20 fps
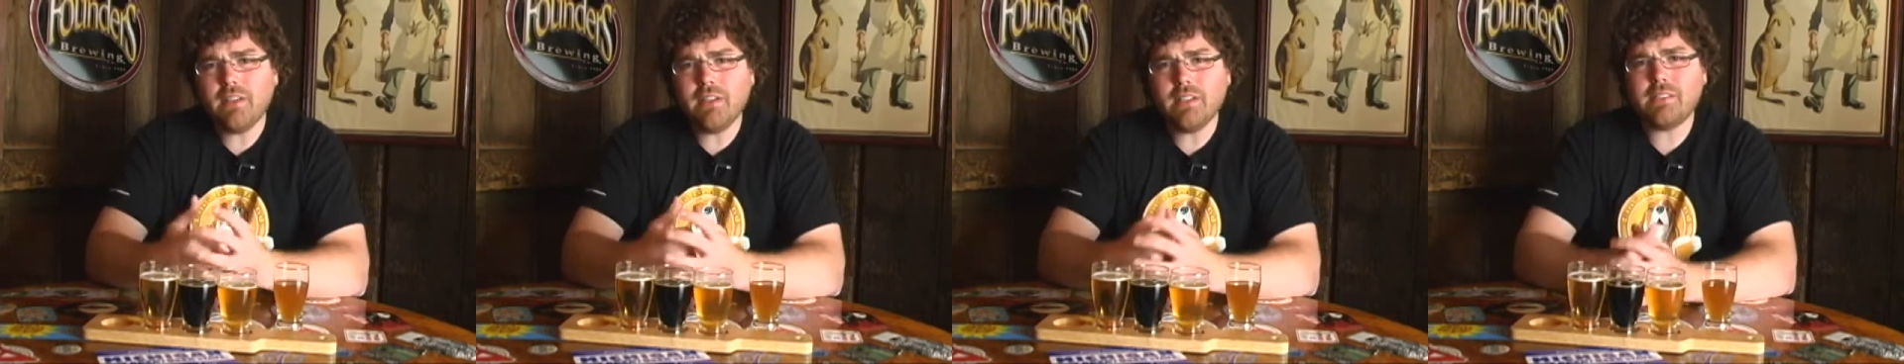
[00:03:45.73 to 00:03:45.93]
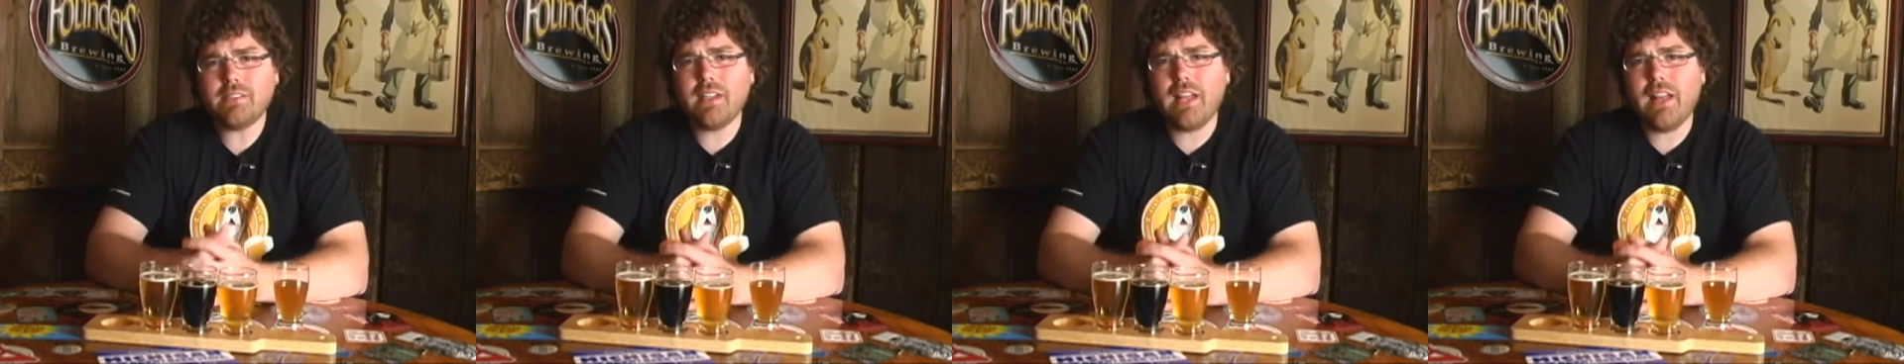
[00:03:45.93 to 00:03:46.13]

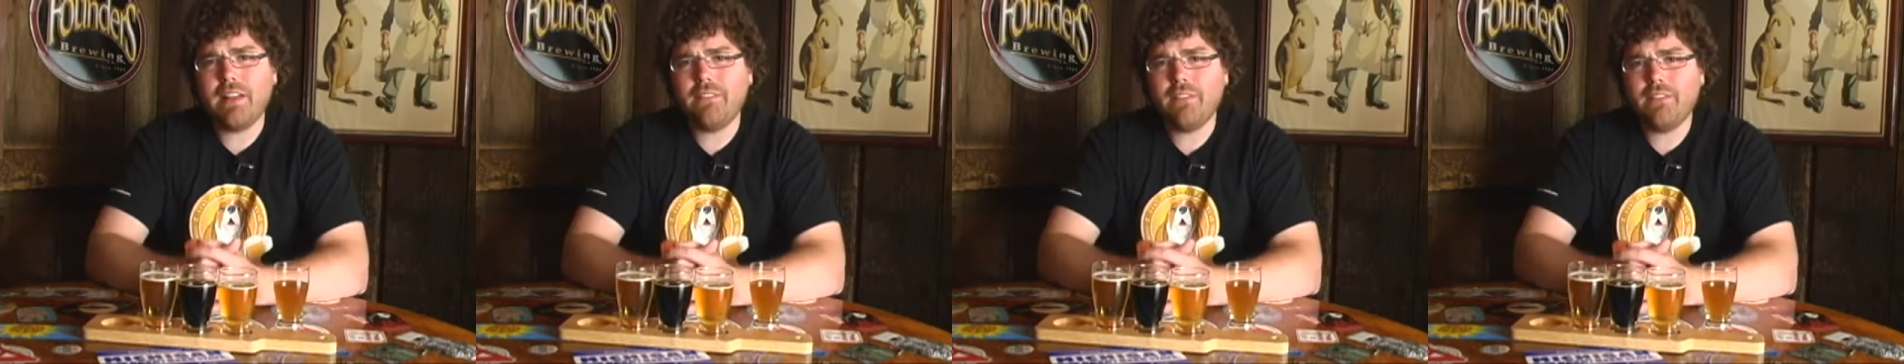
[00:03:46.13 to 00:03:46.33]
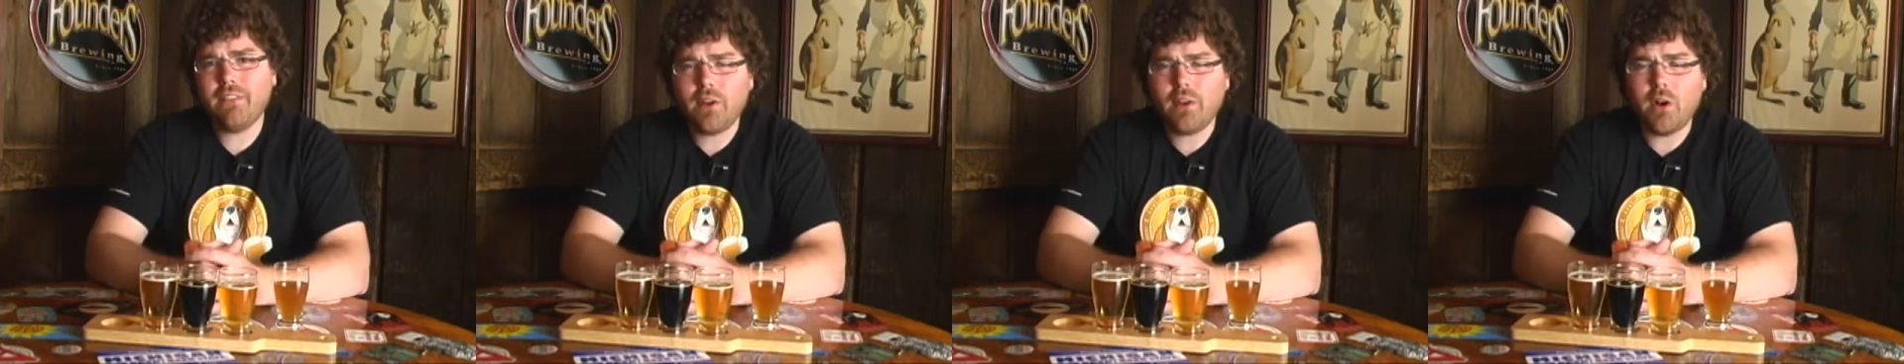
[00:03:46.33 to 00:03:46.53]
doesn't have
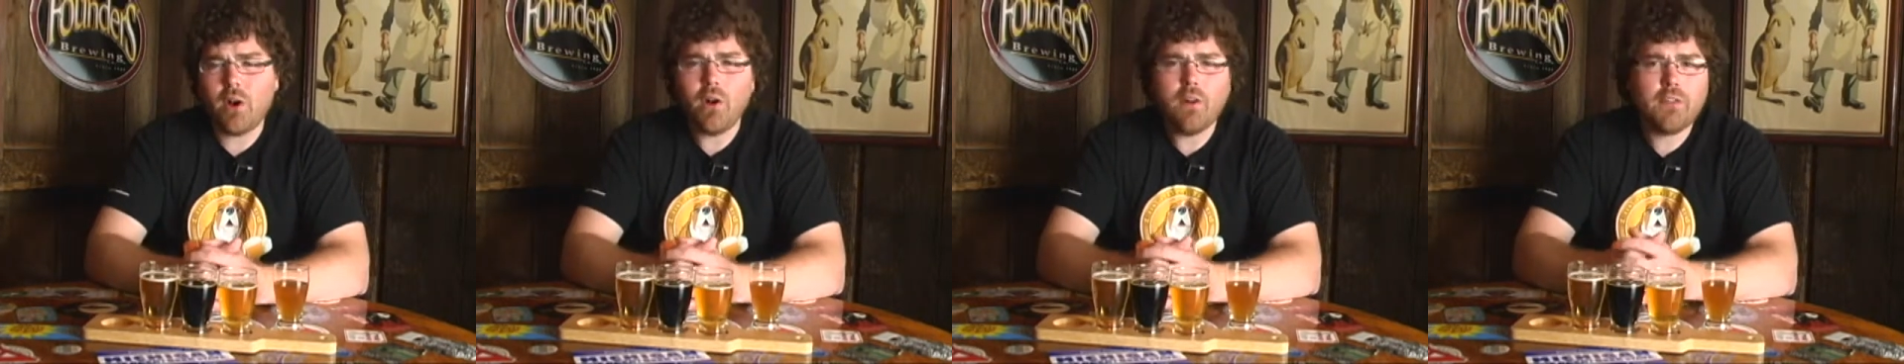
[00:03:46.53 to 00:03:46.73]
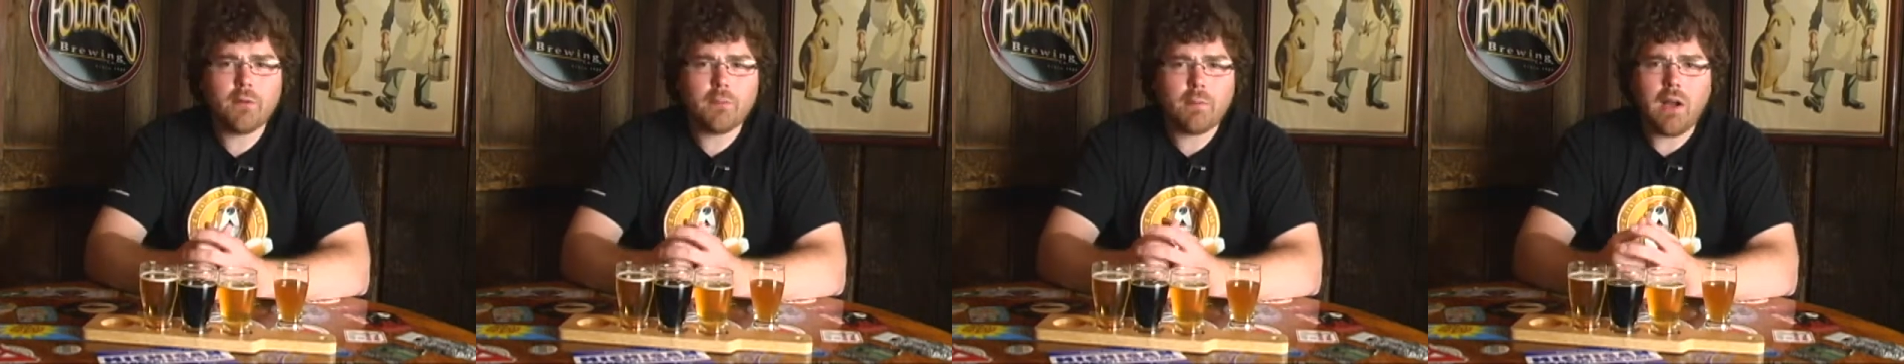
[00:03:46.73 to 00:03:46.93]
a very
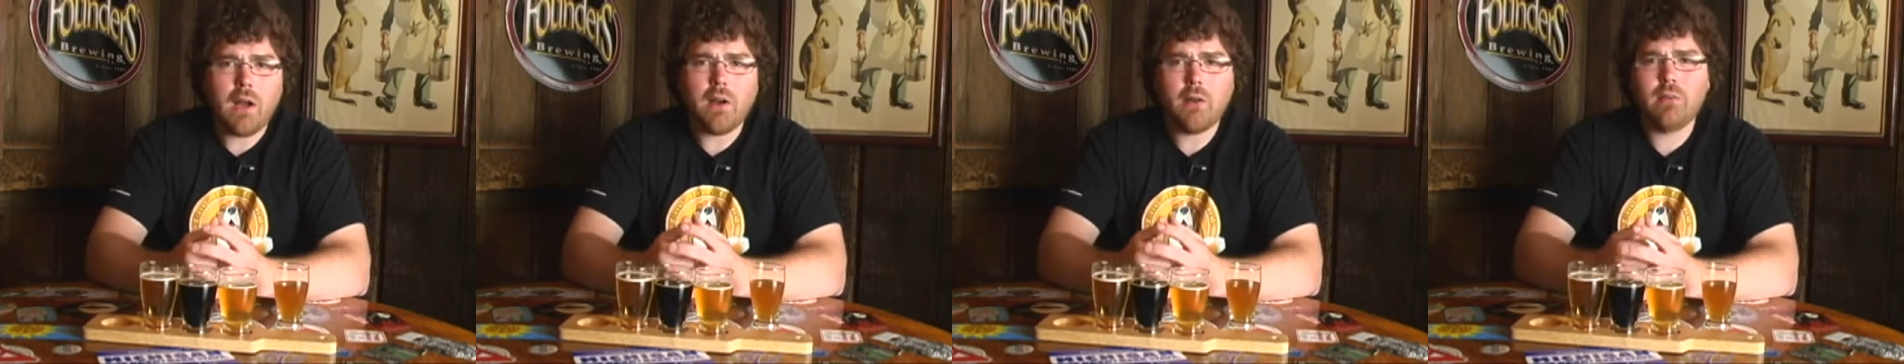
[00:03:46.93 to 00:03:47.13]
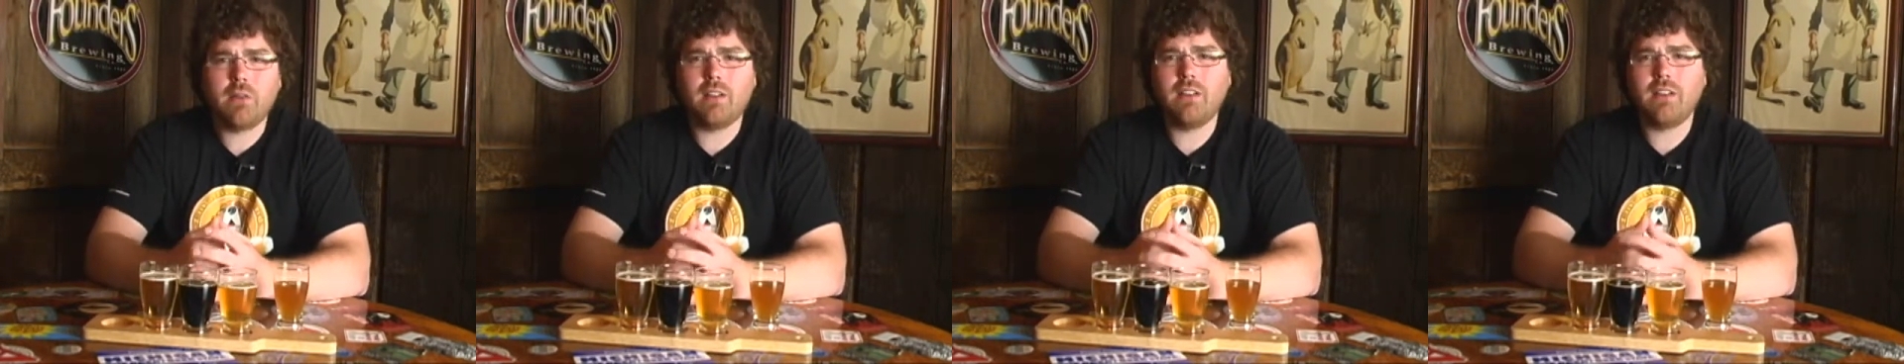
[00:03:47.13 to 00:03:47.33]

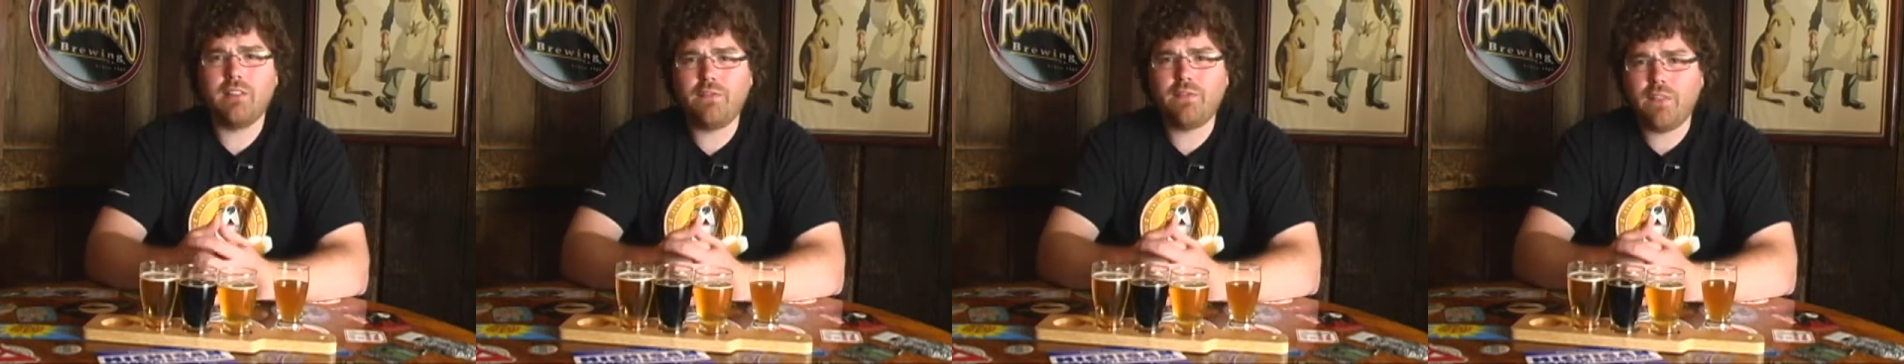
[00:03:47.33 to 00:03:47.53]
overpowering